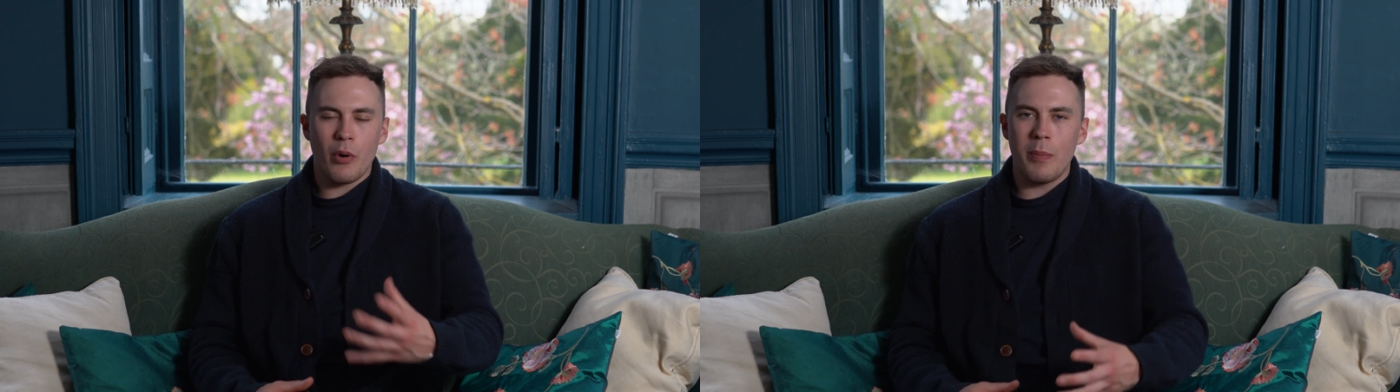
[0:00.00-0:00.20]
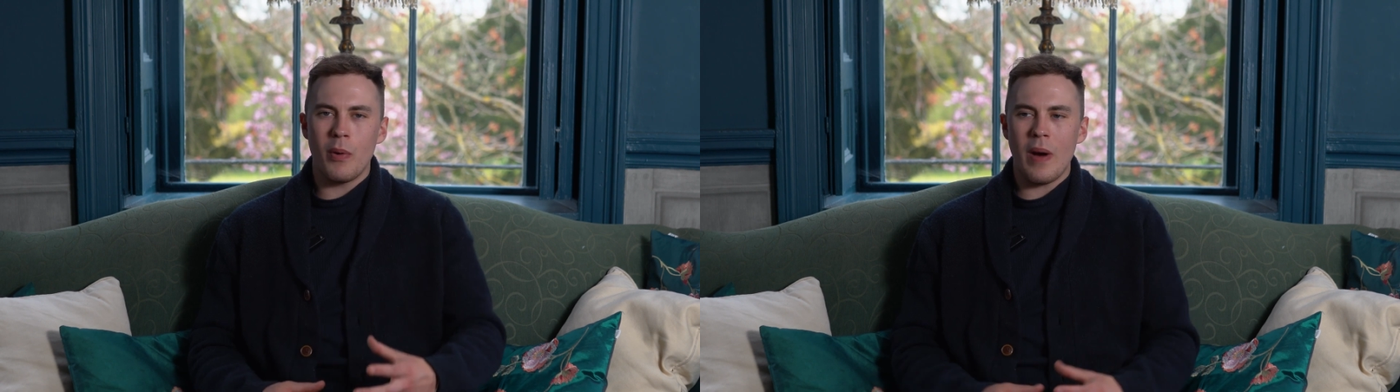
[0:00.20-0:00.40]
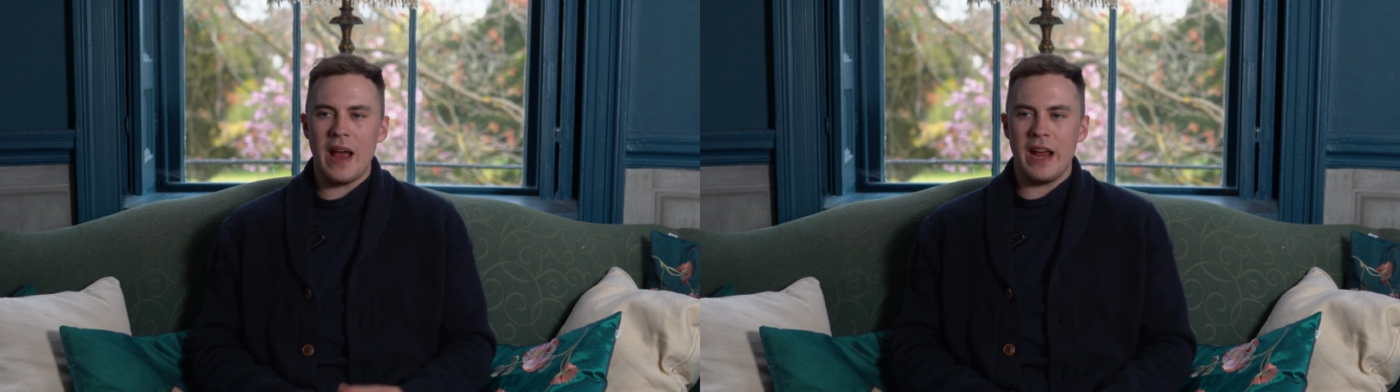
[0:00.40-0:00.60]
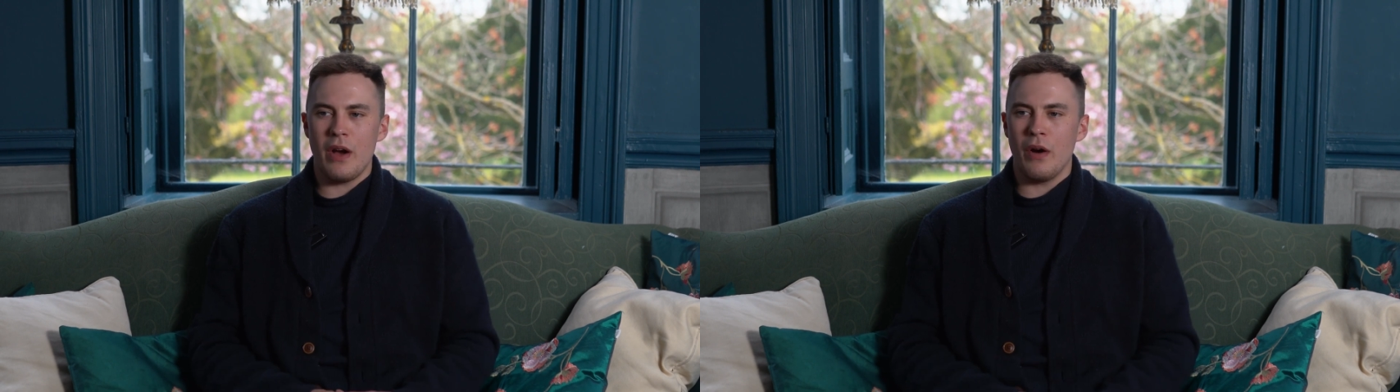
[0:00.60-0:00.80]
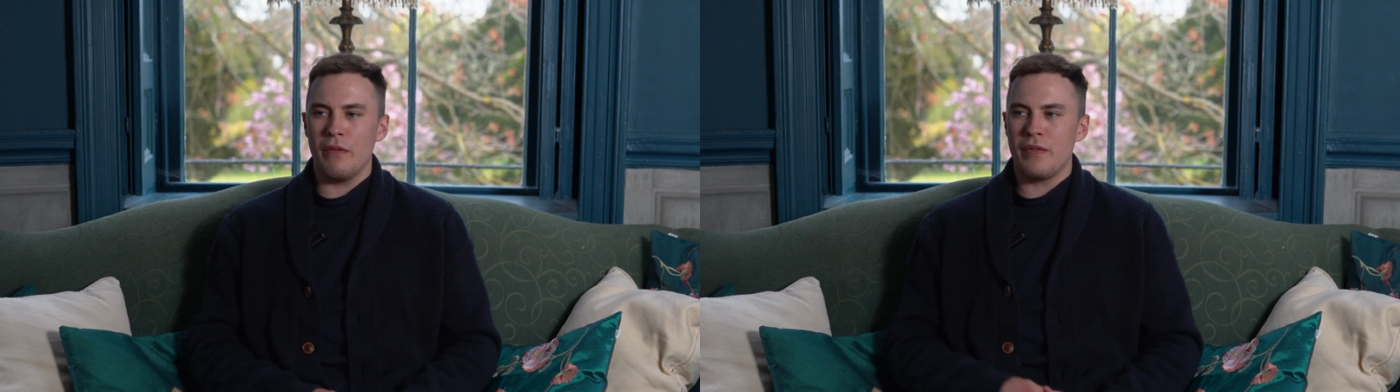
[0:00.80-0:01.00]
proper way
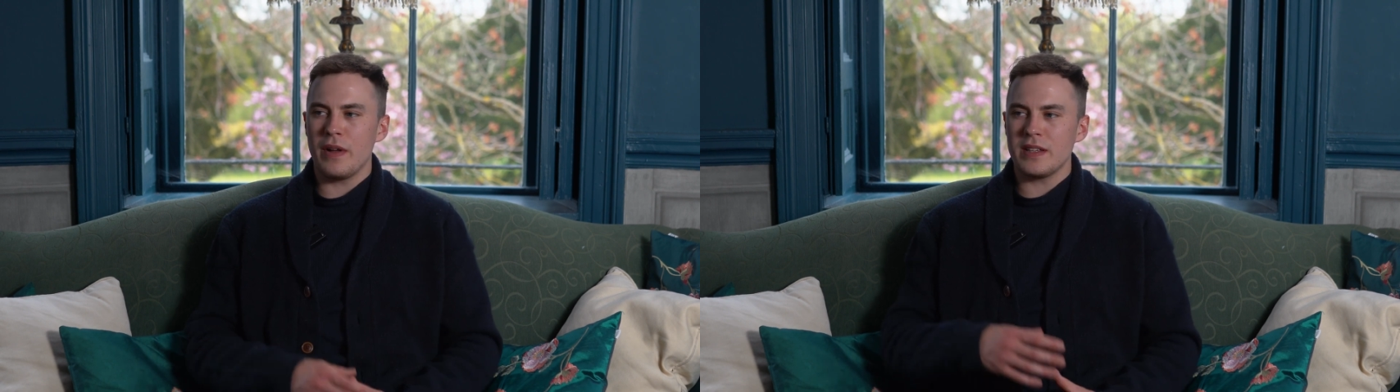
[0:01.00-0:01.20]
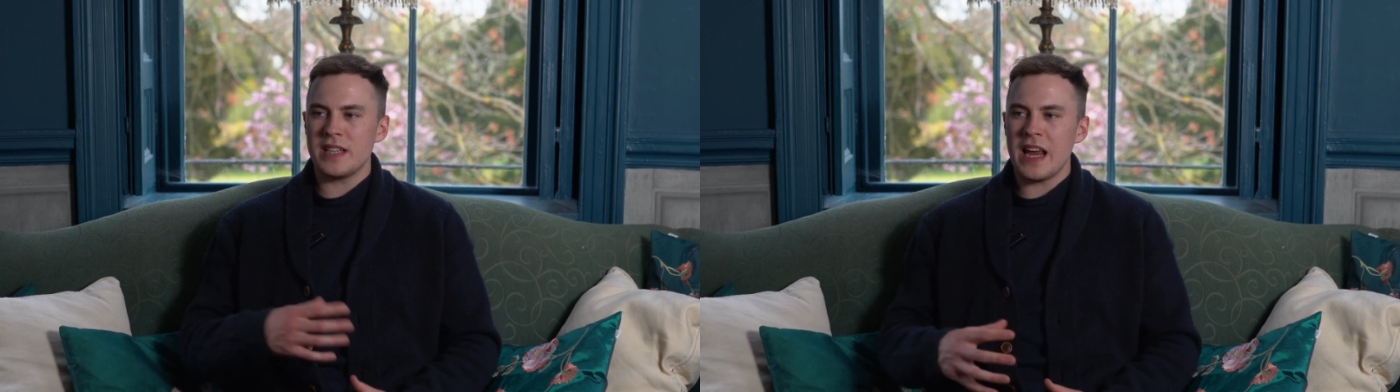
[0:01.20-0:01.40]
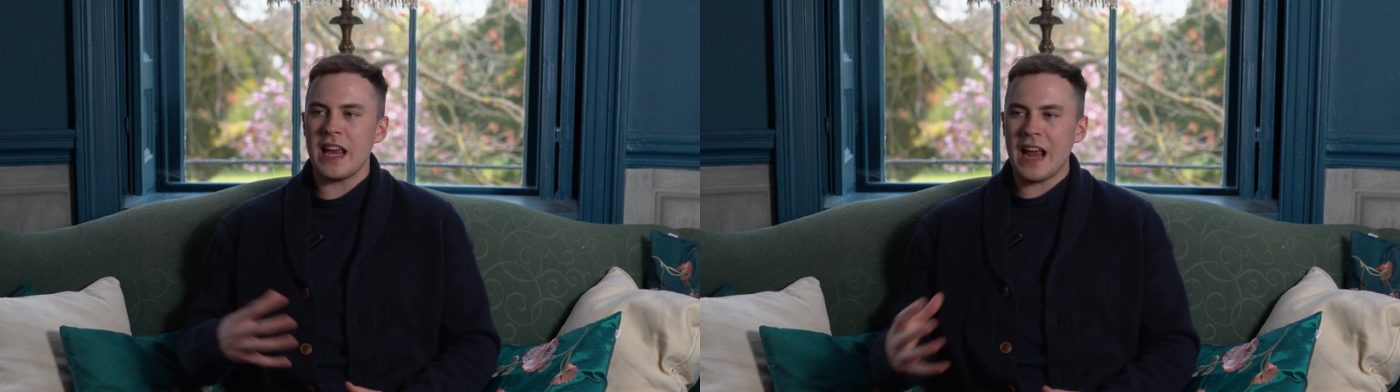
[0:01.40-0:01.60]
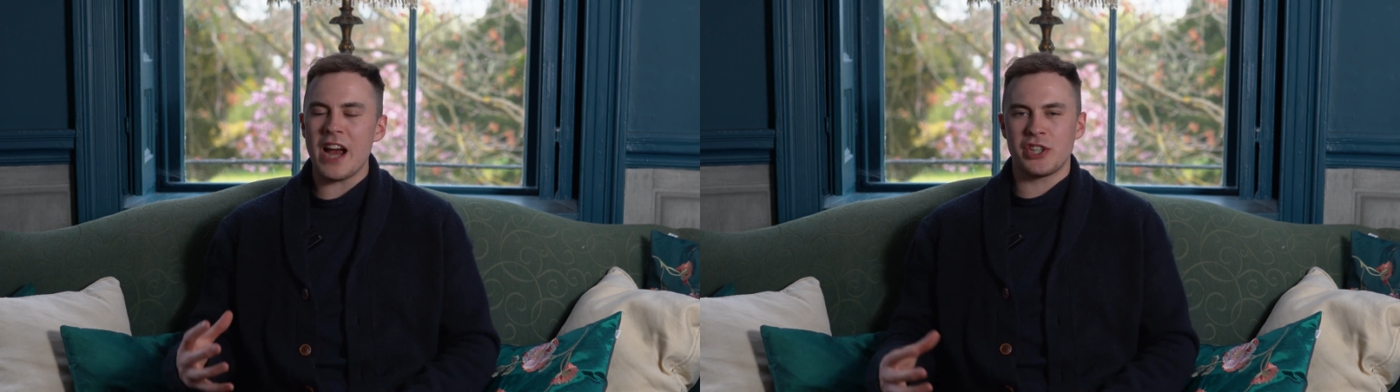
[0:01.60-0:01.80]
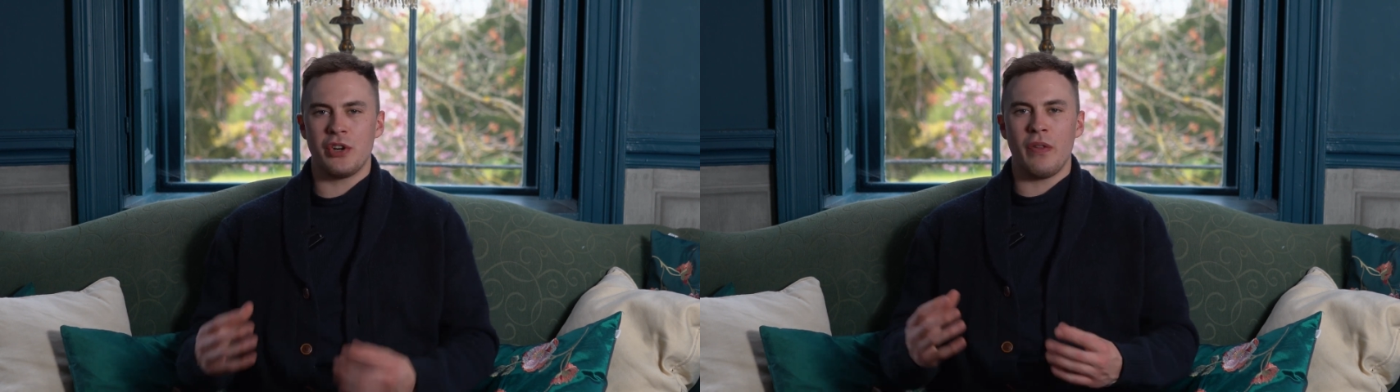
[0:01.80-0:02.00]
of taking
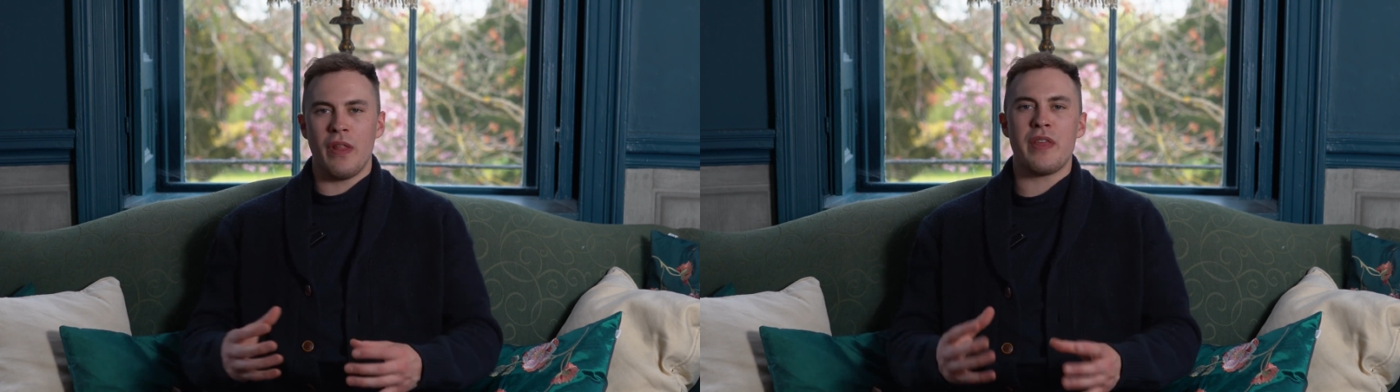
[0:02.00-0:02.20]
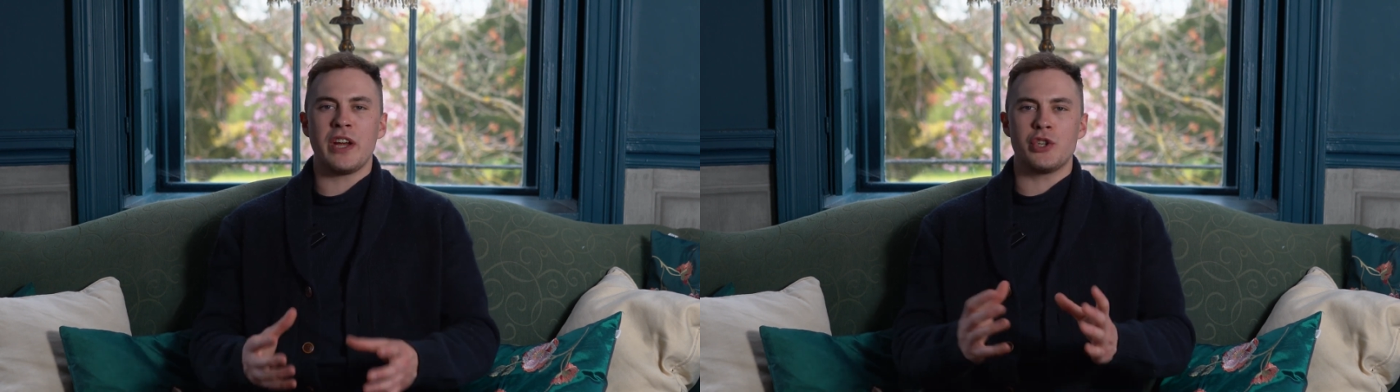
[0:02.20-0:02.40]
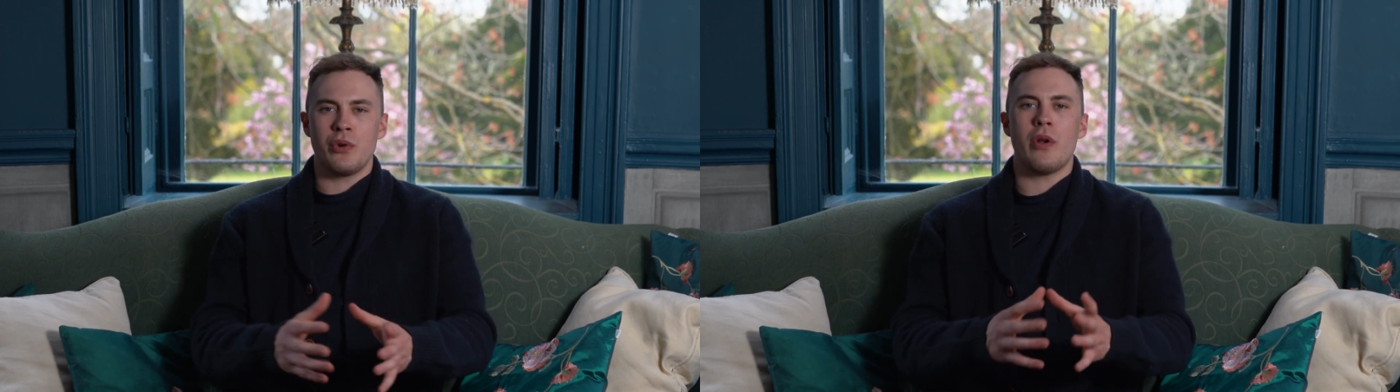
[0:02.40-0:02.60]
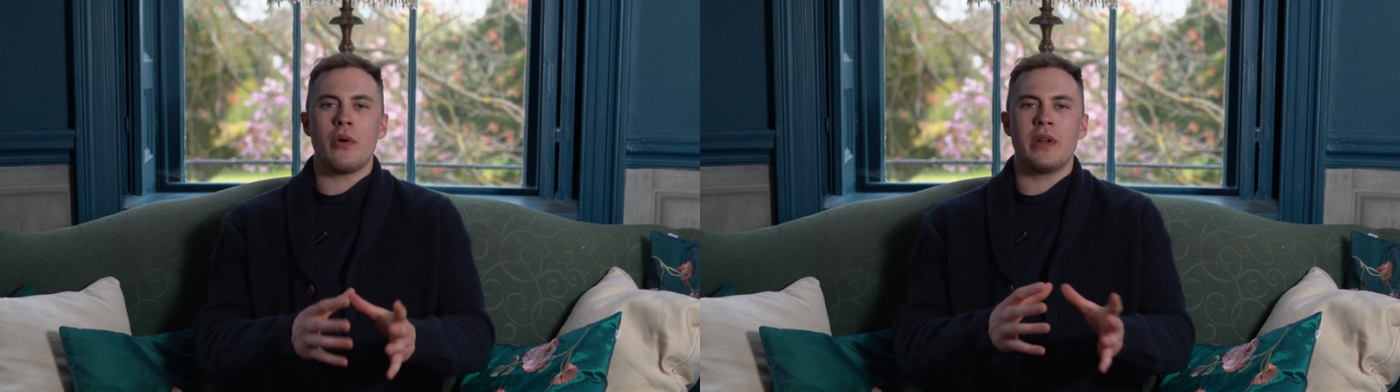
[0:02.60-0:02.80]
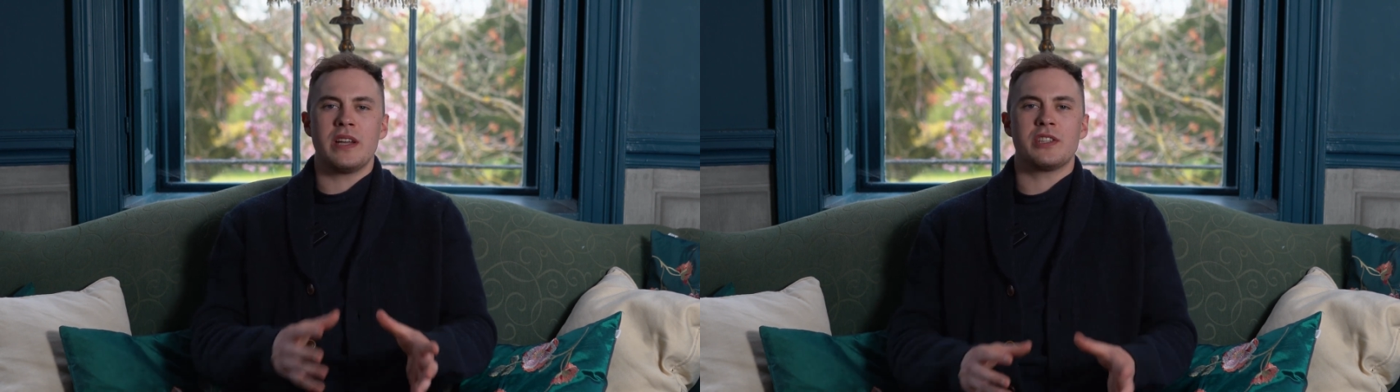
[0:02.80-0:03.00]
action on the things you know
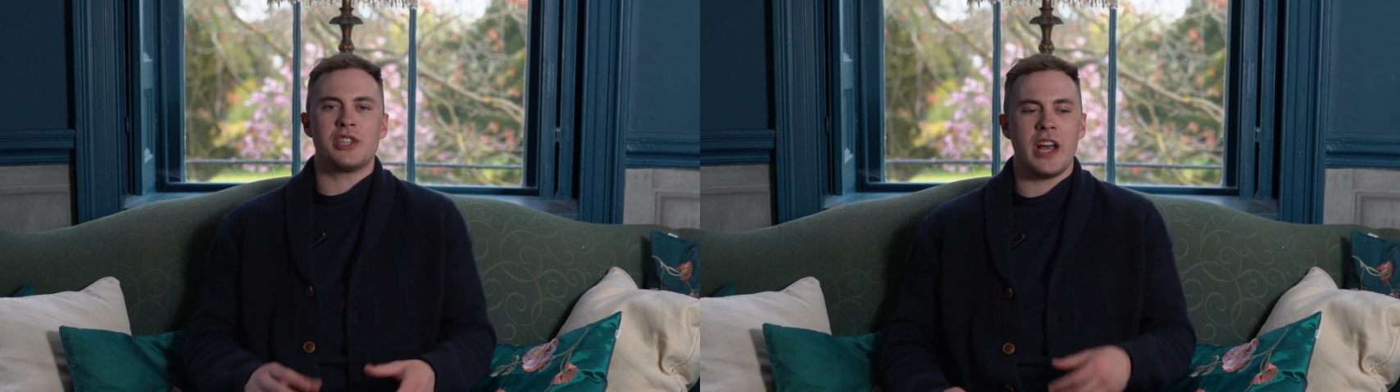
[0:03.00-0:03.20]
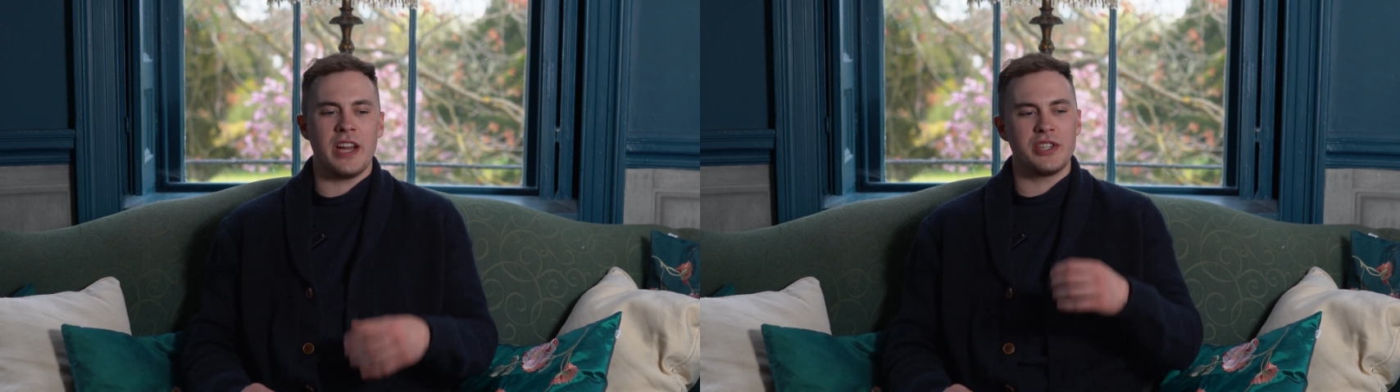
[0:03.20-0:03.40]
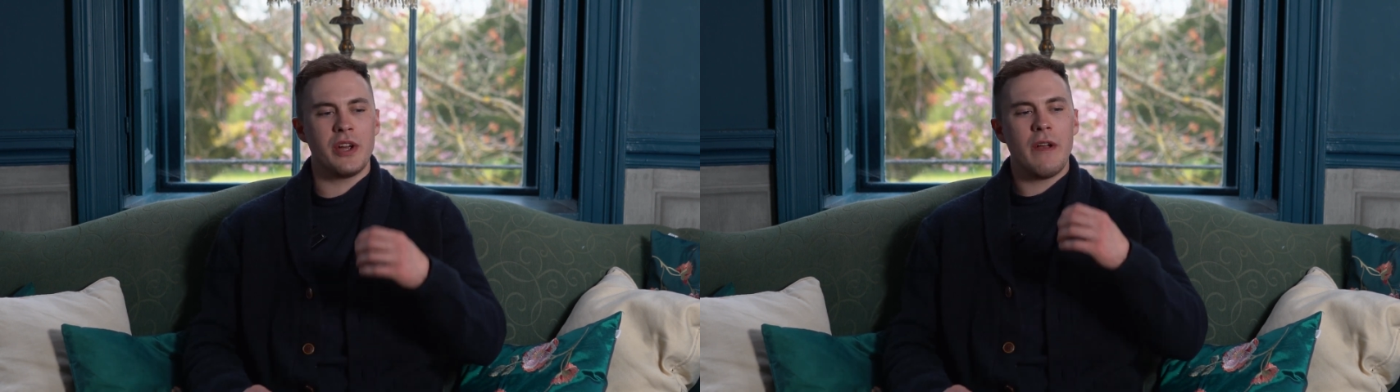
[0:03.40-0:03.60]
you need to change,